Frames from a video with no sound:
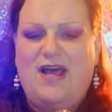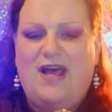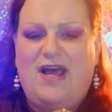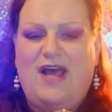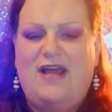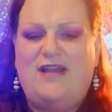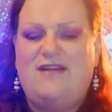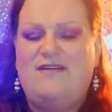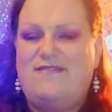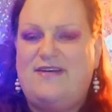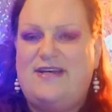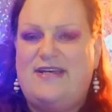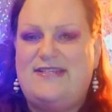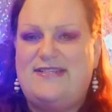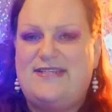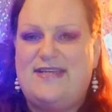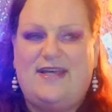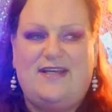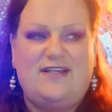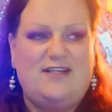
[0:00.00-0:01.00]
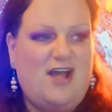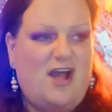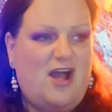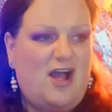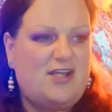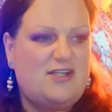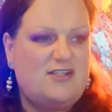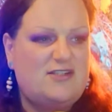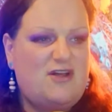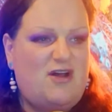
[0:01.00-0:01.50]
elevating
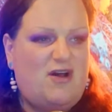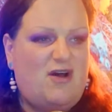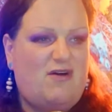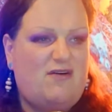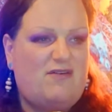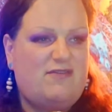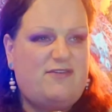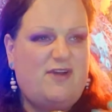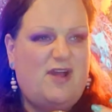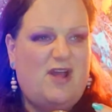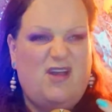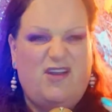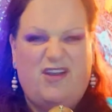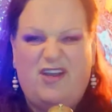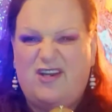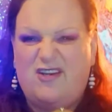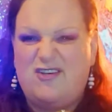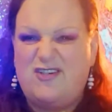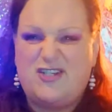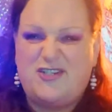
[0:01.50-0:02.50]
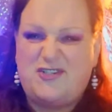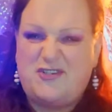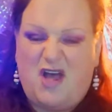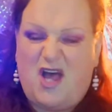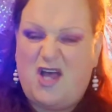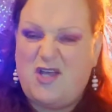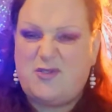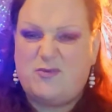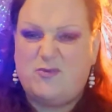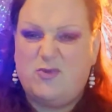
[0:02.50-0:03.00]
kind of, you know, just
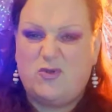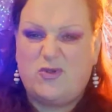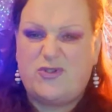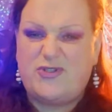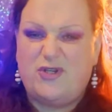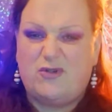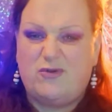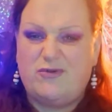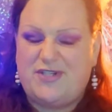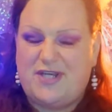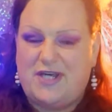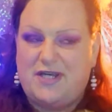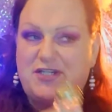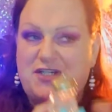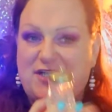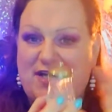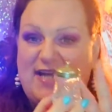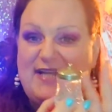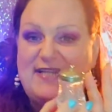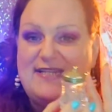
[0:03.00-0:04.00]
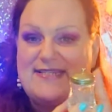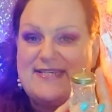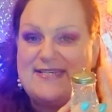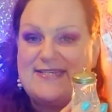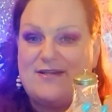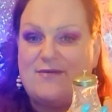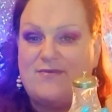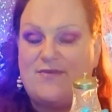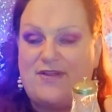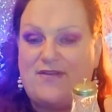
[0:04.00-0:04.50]
a small salt dish into
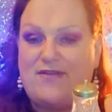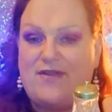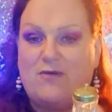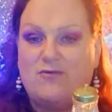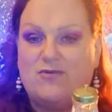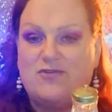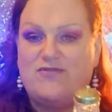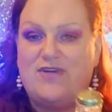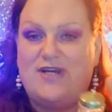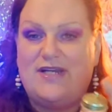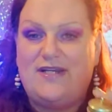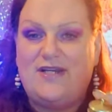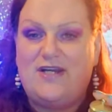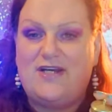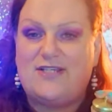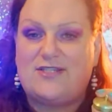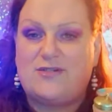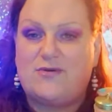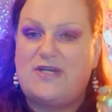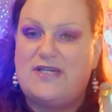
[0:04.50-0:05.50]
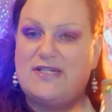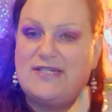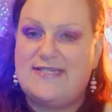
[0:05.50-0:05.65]
something that was really nice, so it can